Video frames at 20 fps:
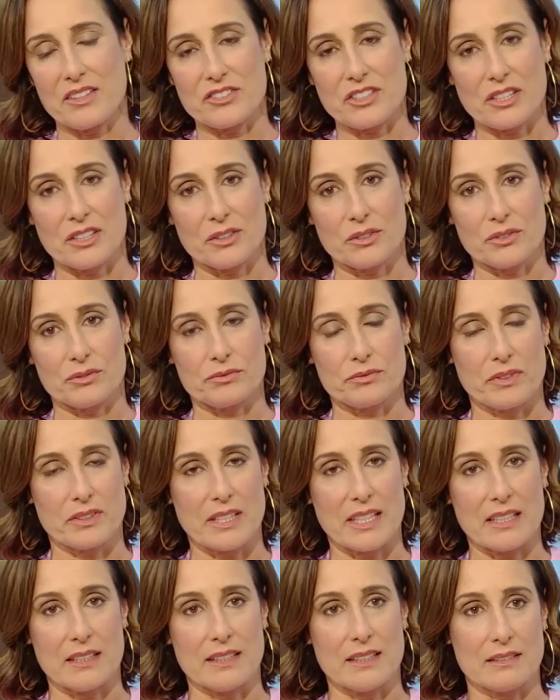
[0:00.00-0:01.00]
so
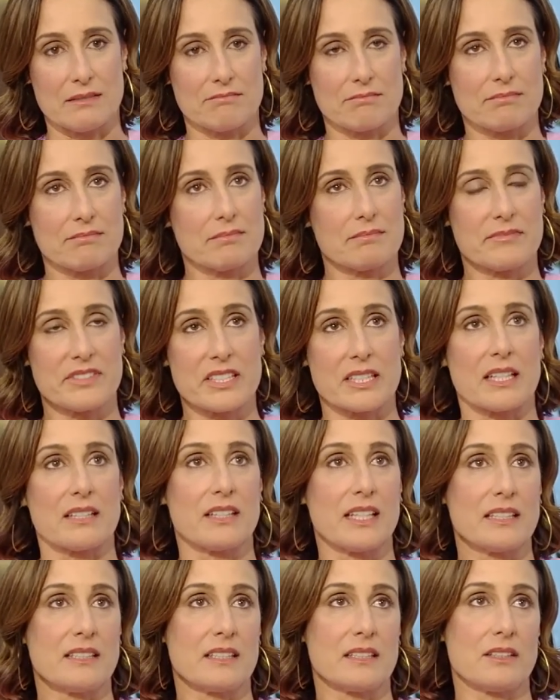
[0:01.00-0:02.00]
they said
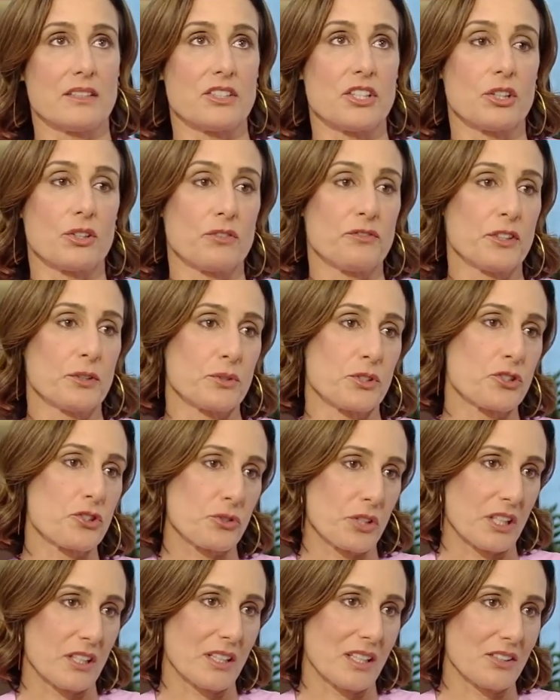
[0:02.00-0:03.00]
they didn't know if it was
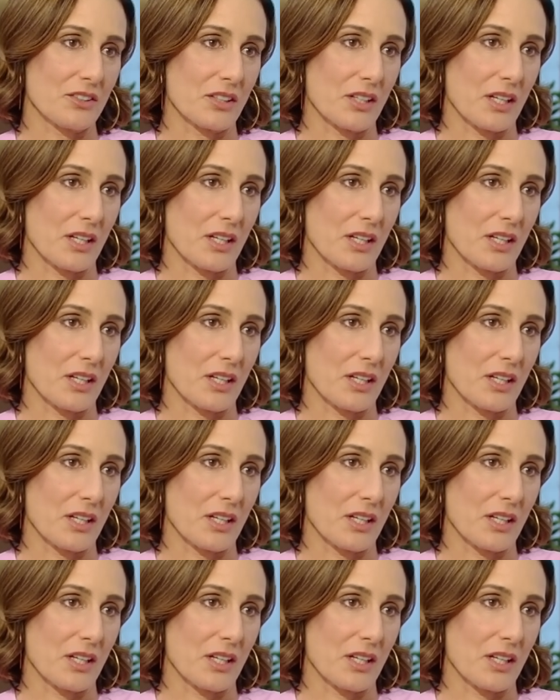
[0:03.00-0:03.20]
shrinking or